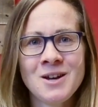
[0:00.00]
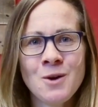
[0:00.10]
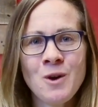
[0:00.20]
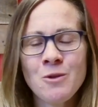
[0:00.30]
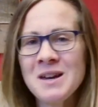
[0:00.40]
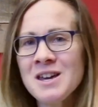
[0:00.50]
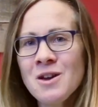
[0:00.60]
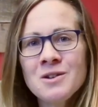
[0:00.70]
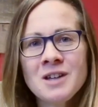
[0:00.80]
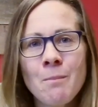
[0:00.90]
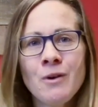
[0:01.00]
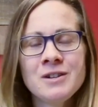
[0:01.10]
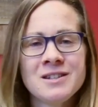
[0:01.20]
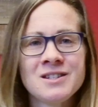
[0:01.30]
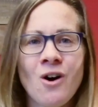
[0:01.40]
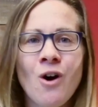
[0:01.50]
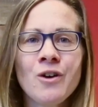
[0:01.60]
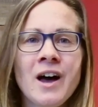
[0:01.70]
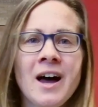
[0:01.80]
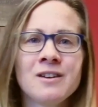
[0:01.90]
Whether we use our bodies to
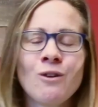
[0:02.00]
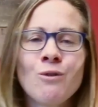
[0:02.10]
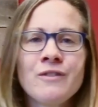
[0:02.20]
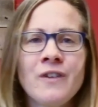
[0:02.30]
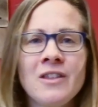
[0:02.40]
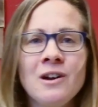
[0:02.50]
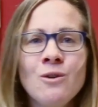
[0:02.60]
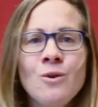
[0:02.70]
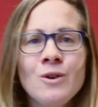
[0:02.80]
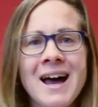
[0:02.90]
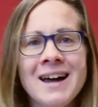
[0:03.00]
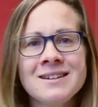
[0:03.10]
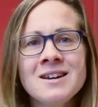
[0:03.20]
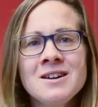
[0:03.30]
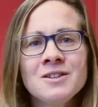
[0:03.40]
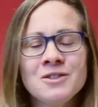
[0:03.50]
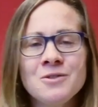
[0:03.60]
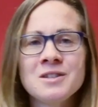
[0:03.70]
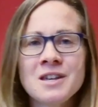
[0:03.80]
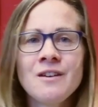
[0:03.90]
honour and glorify the Lord and to
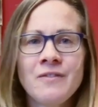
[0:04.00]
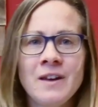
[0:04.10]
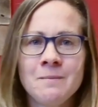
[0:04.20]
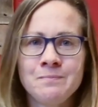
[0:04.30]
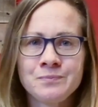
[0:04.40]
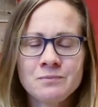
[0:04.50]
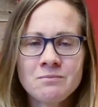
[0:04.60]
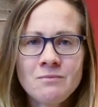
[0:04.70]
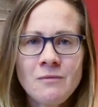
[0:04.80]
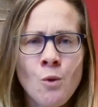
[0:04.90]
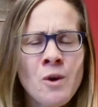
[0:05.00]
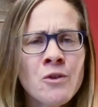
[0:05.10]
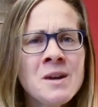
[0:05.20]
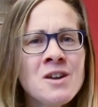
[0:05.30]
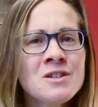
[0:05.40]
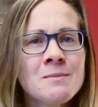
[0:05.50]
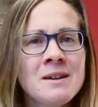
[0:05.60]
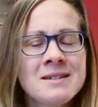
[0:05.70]
serve him, or whether we use them in